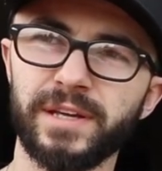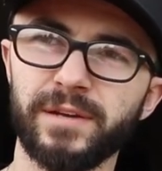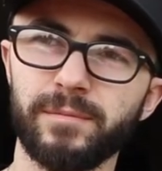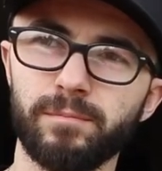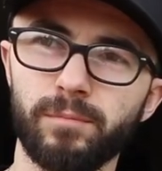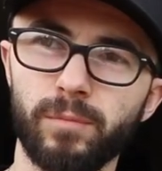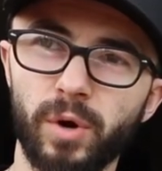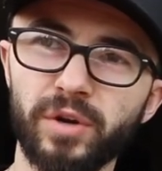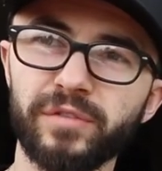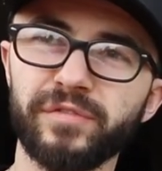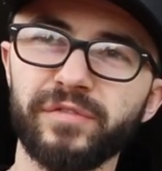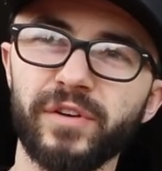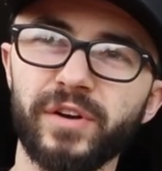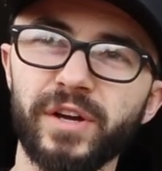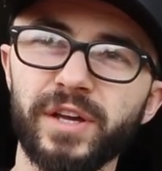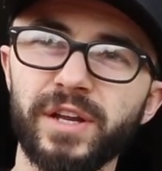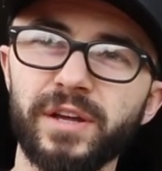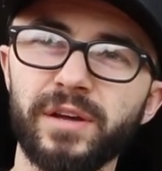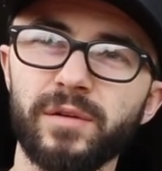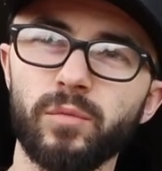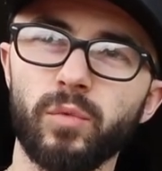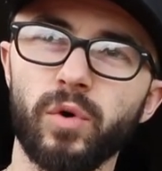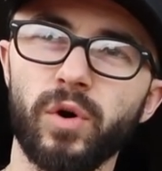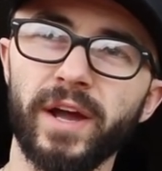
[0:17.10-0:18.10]
modifying
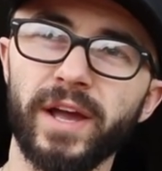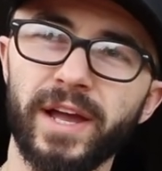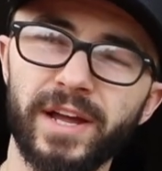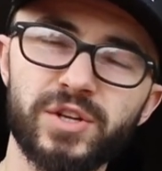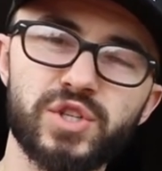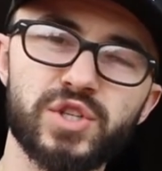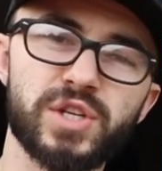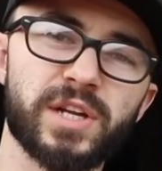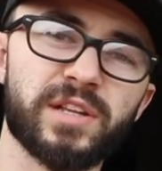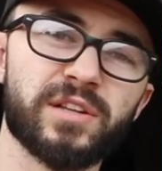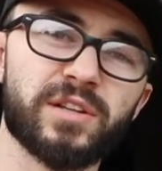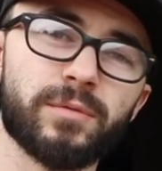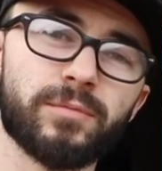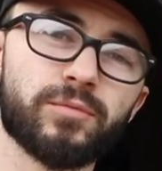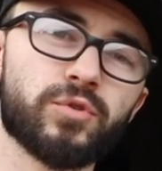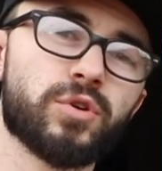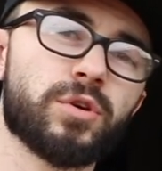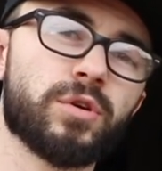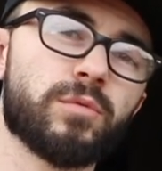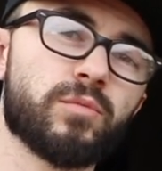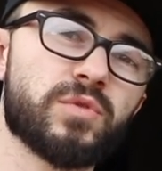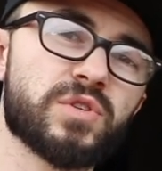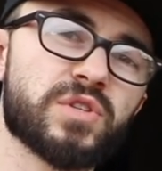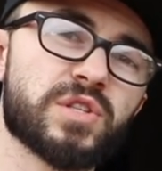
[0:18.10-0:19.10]
it, what I actually ended up
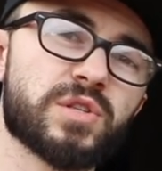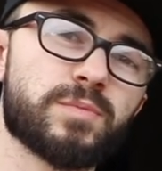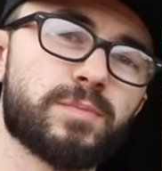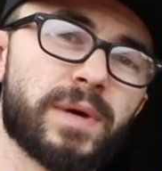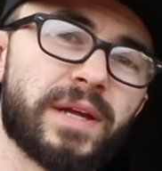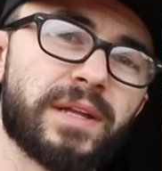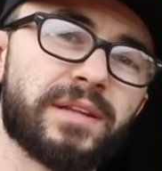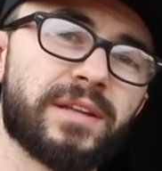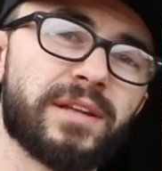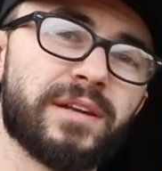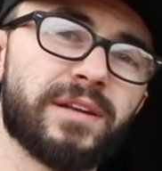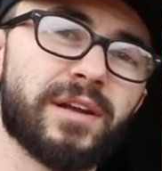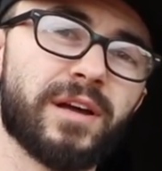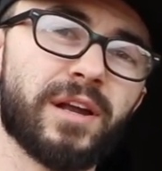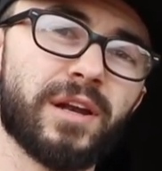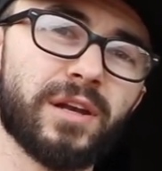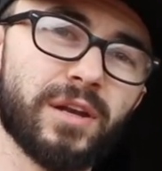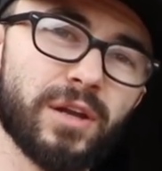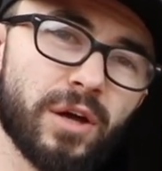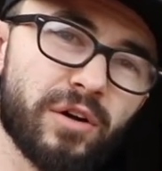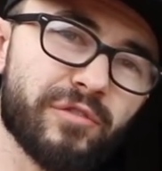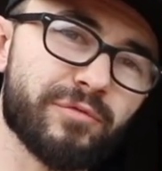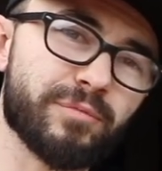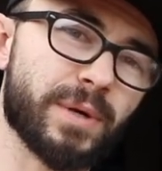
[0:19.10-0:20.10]
doing was spending a
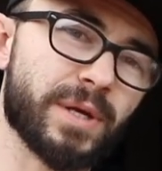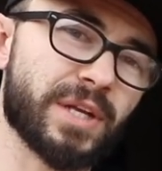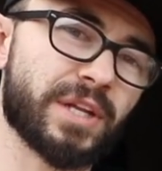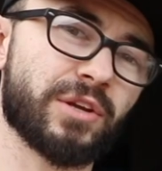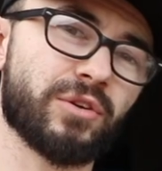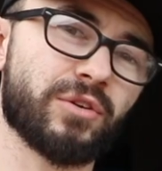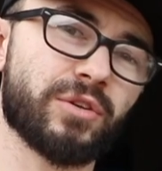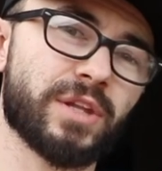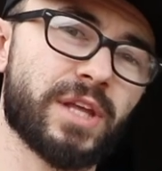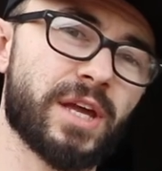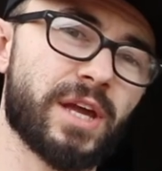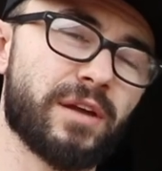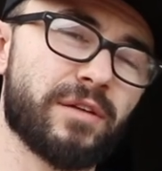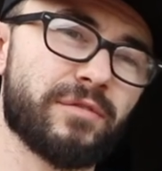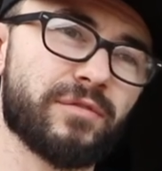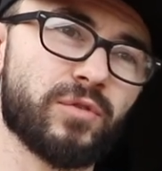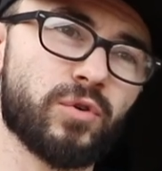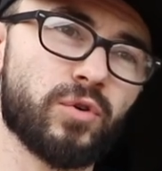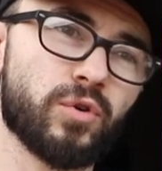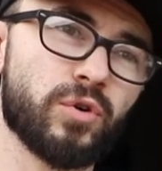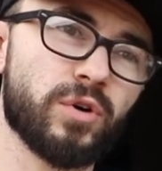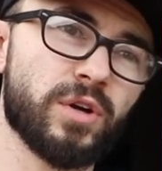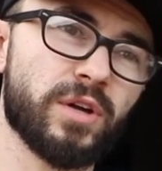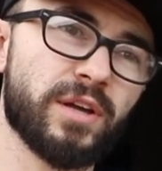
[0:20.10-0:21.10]
lot of money on the
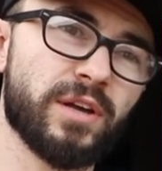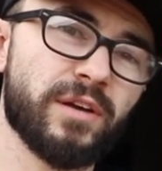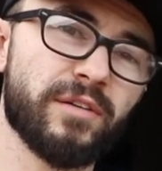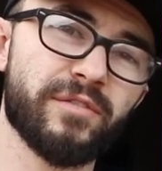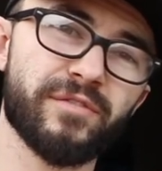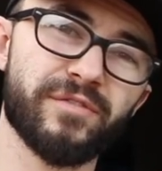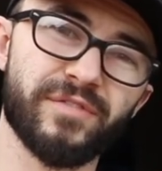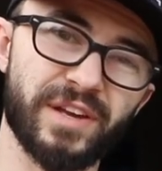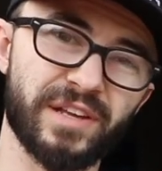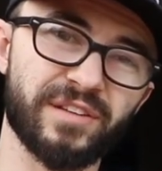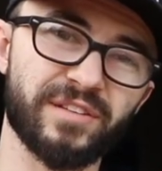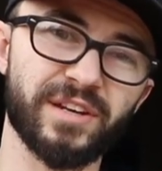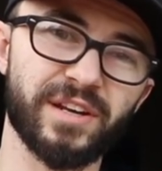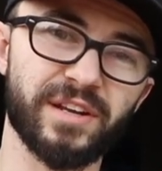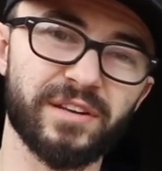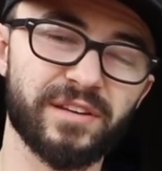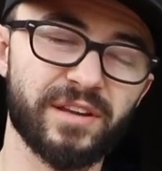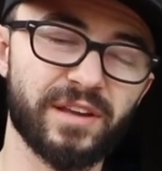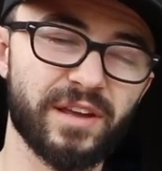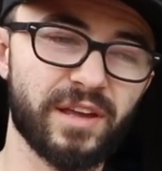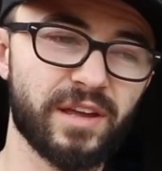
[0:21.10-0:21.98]
A4 fixing it.